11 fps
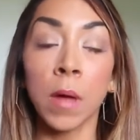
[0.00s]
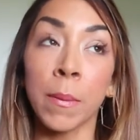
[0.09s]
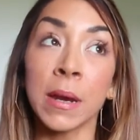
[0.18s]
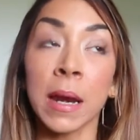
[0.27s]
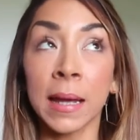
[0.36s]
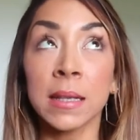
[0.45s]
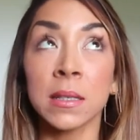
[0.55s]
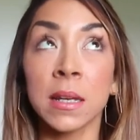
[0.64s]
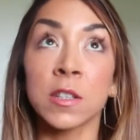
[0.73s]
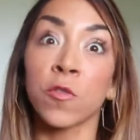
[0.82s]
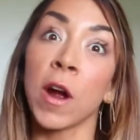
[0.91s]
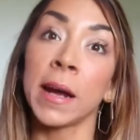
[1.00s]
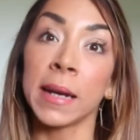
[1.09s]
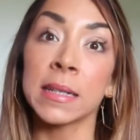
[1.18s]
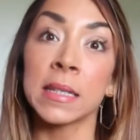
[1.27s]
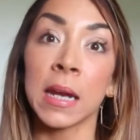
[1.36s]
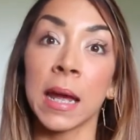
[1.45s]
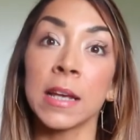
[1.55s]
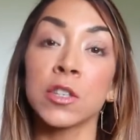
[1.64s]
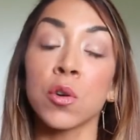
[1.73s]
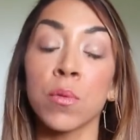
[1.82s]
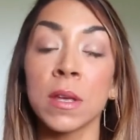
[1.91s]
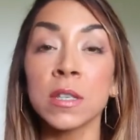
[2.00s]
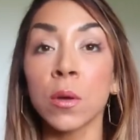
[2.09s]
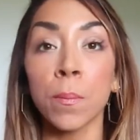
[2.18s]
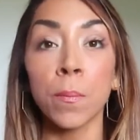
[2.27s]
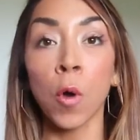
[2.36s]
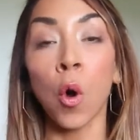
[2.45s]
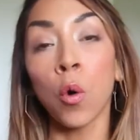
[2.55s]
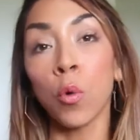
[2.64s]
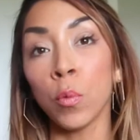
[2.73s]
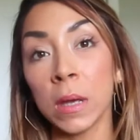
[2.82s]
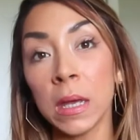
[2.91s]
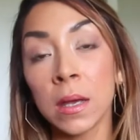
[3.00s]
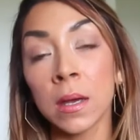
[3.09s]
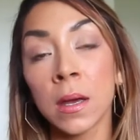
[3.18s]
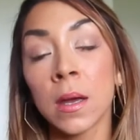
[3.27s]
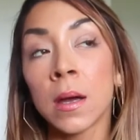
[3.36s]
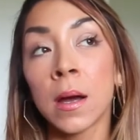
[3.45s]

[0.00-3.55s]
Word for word: I mean, I guess it's Friday today, so this whole week